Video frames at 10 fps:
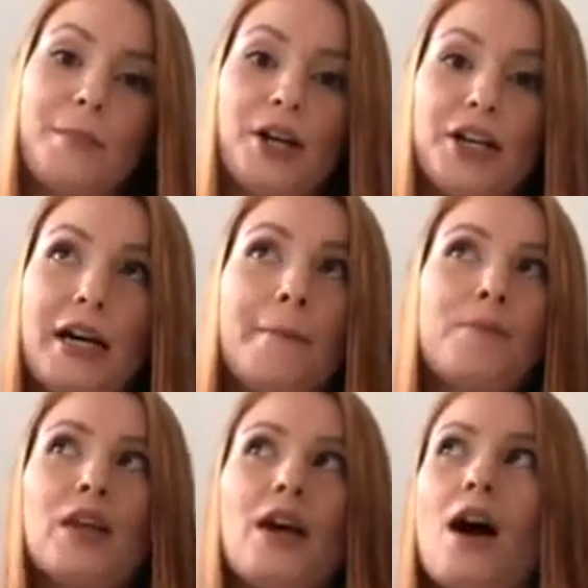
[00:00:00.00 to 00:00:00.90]
I'm going
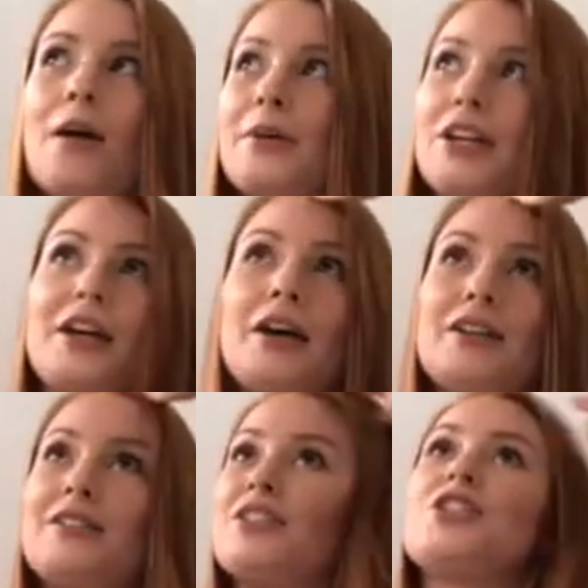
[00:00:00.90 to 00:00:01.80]

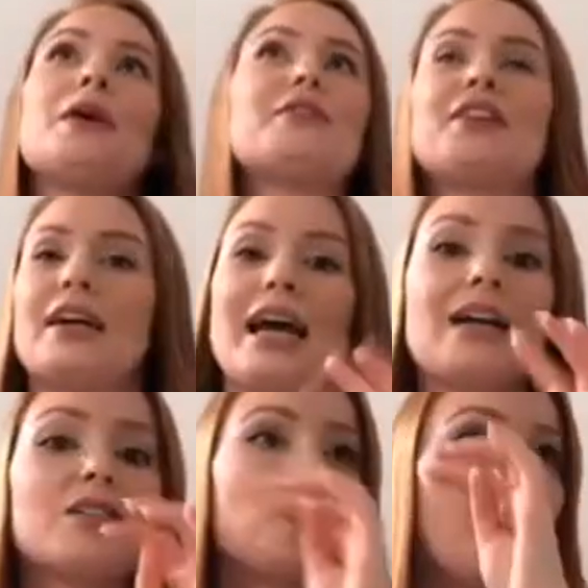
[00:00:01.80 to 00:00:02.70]
to do everything I
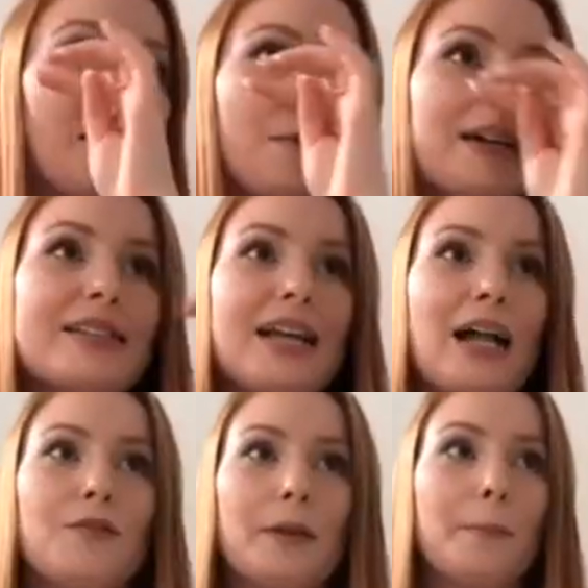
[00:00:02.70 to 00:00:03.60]
can to work on
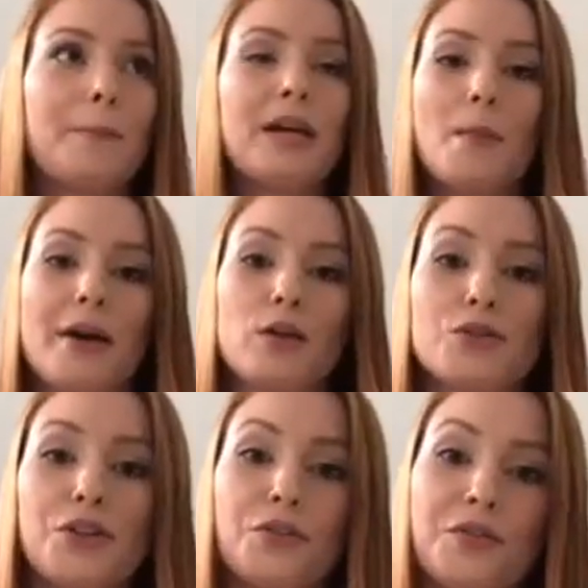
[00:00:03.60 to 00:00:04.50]
myself and be on my
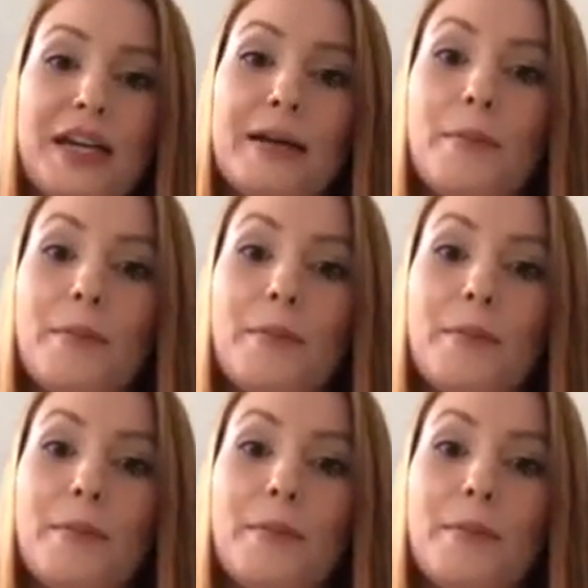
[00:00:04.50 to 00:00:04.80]
own 2 feet.